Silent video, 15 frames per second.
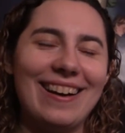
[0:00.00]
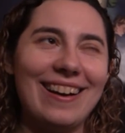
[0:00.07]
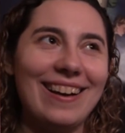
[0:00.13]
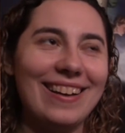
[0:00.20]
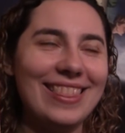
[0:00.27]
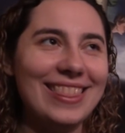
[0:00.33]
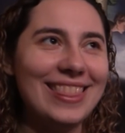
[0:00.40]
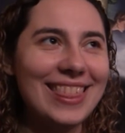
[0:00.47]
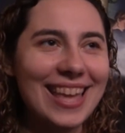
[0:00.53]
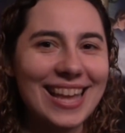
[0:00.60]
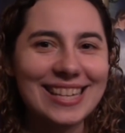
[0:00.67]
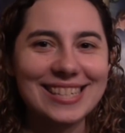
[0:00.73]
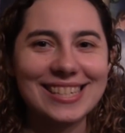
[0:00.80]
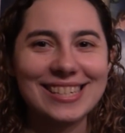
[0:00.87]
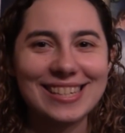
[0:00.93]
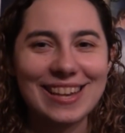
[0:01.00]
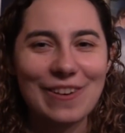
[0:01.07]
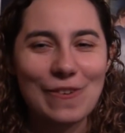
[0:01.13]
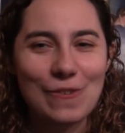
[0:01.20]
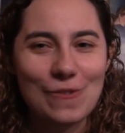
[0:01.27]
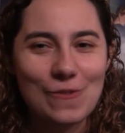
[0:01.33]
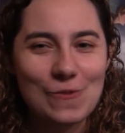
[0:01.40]
Uh, this
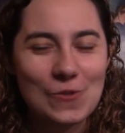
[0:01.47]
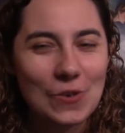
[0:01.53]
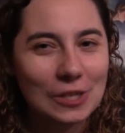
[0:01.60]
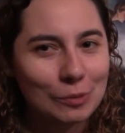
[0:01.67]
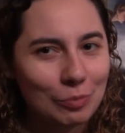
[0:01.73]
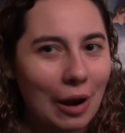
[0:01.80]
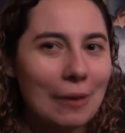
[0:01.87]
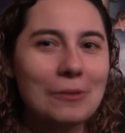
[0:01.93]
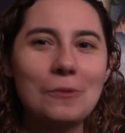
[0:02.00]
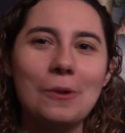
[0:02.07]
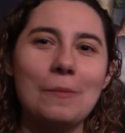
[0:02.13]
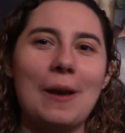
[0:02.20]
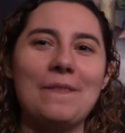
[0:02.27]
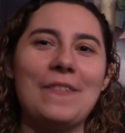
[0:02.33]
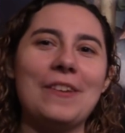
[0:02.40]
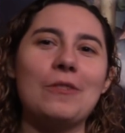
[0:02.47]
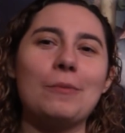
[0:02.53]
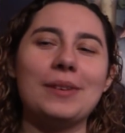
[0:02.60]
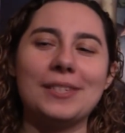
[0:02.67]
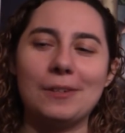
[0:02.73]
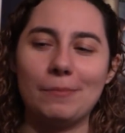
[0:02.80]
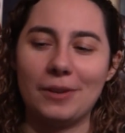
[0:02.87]
was probably one of my
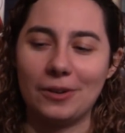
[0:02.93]
favorite Mr.